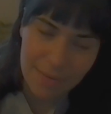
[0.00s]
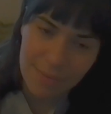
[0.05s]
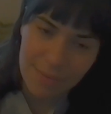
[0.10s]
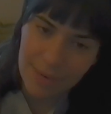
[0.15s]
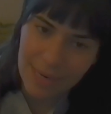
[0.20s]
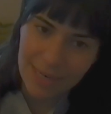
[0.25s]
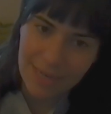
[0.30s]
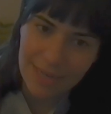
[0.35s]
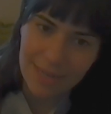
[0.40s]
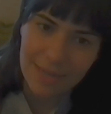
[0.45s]

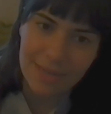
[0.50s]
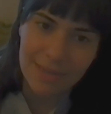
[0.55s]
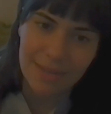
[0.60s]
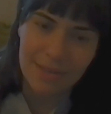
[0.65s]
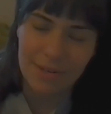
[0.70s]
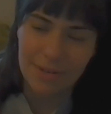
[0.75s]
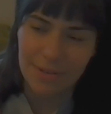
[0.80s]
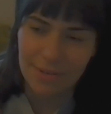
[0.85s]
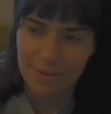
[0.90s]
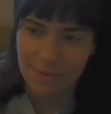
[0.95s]
readers
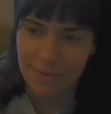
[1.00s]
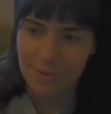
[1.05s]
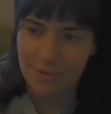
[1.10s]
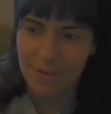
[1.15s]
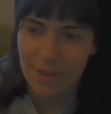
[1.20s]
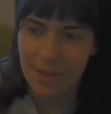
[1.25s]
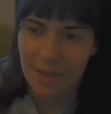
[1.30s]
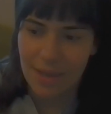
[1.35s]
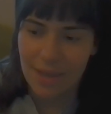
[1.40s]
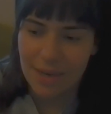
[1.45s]
to
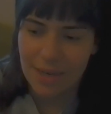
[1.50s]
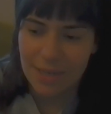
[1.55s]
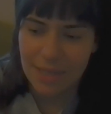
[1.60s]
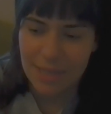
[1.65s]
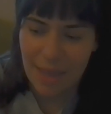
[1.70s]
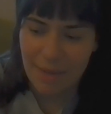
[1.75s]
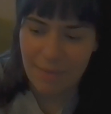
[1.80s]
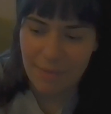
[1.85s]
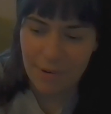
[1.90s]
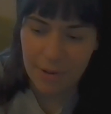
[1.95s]

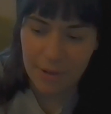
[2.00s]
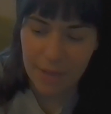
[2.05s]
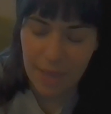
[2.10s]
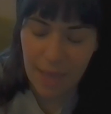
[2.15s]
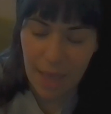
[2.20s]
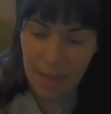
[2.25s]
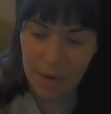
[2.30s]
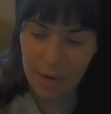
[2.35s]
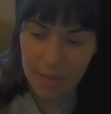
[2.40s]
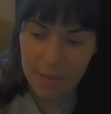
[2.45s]
just have a look
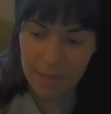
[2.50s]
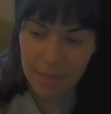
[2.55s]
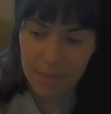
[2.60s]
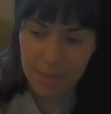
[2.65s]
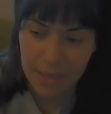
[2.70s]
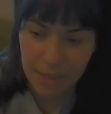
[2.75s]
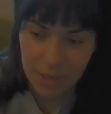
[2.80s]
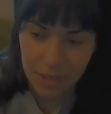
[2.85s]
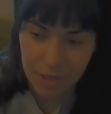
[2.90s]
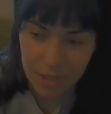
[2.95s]
at. And I think
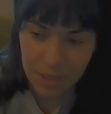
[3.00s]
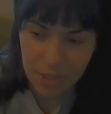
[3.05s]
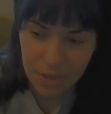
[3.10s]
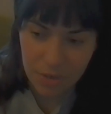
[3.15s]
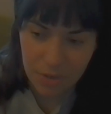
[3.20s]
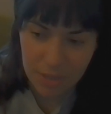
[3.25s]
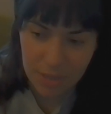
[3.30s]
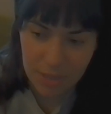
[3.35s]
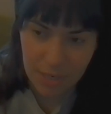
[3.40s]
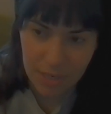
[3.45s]
it's such an
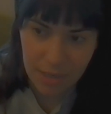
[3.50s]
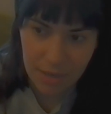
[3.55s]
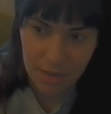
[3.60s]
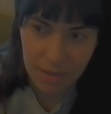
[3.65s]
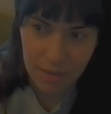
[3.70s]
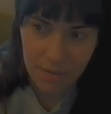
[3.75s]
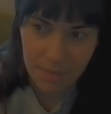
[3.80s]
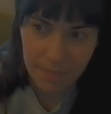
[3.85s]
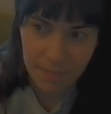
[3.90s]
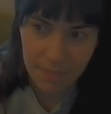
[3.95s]

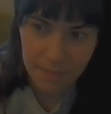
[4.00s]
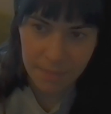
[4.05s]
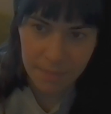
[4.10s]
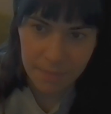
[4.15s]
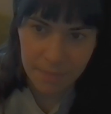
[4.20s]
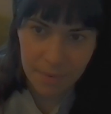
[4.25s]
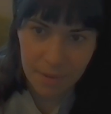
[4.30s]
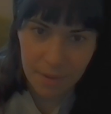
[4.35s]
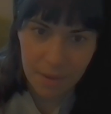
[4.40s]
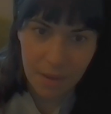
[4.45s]
interesting
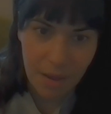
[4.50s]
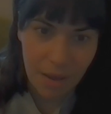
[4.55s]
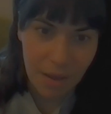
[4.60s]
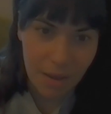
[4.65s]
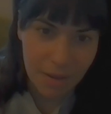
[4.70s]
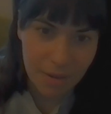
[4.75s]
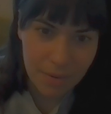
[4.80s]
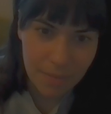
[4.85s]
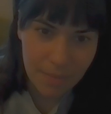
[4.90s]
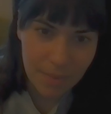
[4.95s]

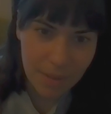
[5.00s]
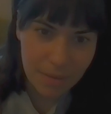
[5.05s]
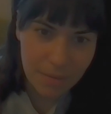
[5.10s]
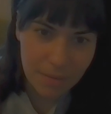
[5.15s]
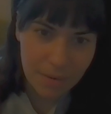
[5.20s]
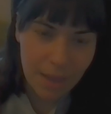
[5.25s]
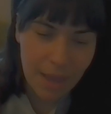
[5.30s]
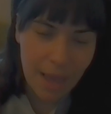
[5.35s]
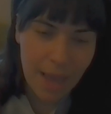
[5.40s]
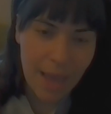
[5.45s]
argument
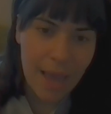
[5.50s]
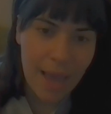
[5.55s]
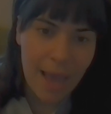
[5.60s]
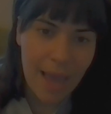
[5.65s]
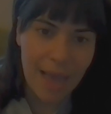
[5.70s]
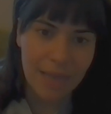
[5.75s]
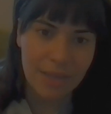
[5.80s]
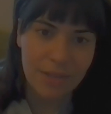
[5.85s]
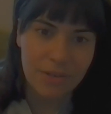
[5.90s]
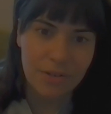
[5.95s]

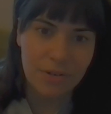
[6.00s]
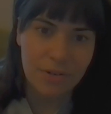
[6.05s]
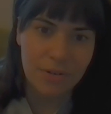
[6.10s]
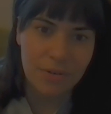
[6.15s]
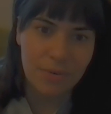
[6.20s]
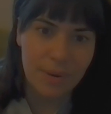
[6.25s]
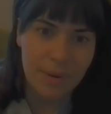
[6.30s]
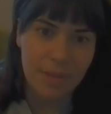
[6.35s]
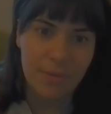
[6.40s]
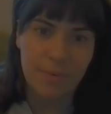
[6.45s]
as
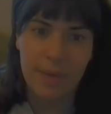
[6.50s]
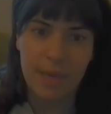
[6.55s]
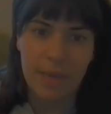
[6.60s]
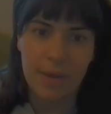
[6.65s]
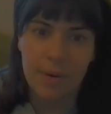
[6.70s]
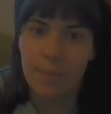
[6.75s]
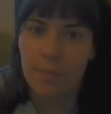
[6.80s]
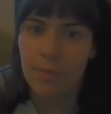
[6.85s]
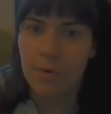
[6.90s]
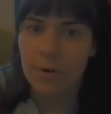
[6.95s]
to whether we
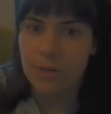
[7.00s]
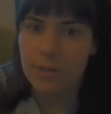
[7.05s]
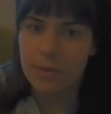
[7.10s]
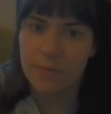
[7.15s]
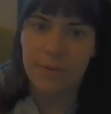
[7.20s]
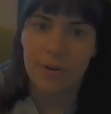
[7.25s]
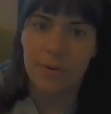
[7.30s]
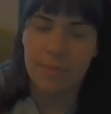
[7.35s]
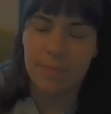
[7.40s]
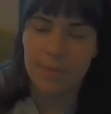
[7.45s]
can watch
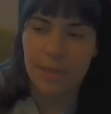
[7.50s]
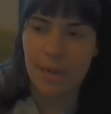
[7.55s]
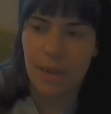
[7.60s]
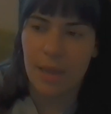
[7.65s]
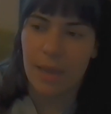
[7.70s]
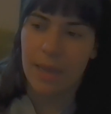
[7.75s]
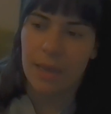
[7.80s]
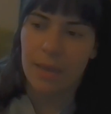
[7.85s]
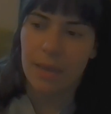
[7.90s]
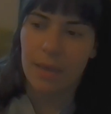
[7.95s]
films
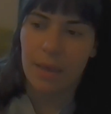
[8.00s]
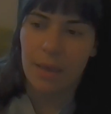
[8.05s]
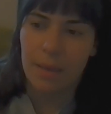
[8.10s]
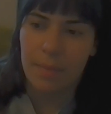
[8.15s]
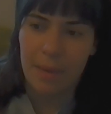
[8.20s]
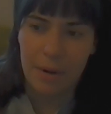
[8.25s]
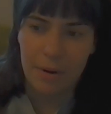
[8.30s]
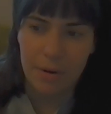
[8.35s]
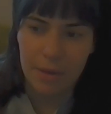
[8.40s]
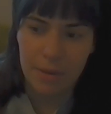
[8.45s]
like
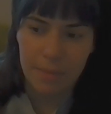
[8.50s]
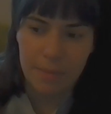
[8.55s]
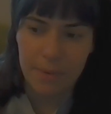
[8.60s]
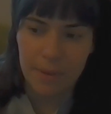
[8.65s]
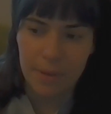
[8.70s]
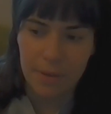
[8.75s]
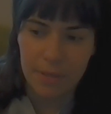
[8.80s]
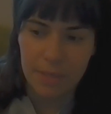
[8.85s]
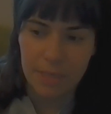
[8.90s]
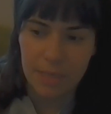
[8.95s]
American
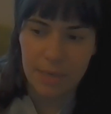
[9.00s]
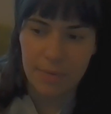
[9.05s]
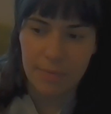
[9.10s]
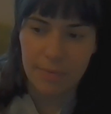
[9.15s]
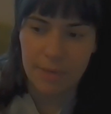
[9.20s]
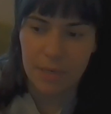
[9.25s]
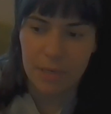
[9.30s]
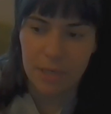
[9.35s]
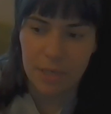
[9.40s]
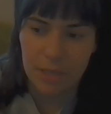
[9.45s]
Beauty,
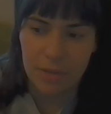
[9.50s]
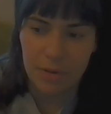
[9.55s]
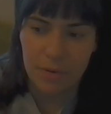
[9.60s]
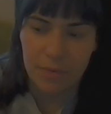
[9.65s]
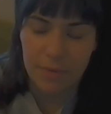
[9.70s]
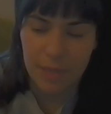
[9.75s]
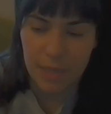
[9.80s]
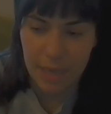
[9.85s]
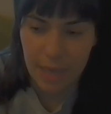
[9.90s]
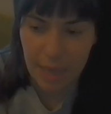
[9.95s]
which is
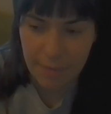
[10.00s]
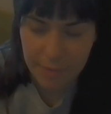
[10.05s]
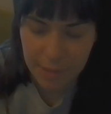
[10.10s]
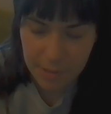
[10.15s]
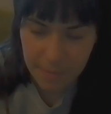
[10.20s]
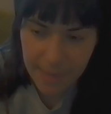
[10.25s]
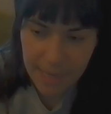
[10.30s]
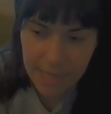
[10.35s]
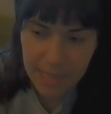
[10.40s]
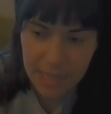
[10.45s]
obviously a Kevin
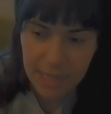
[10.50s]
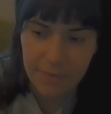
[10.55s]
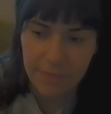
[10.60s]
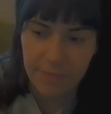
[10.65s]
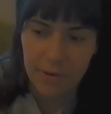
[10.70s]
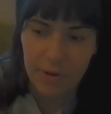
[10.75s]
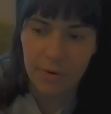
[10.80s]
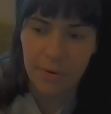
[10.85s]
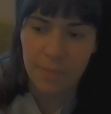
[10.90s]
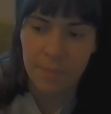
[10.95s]
Spacey
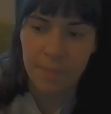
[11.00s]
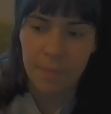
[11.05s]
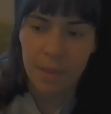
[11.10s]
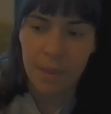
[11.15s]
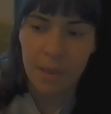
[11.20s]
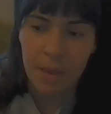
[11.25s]
film.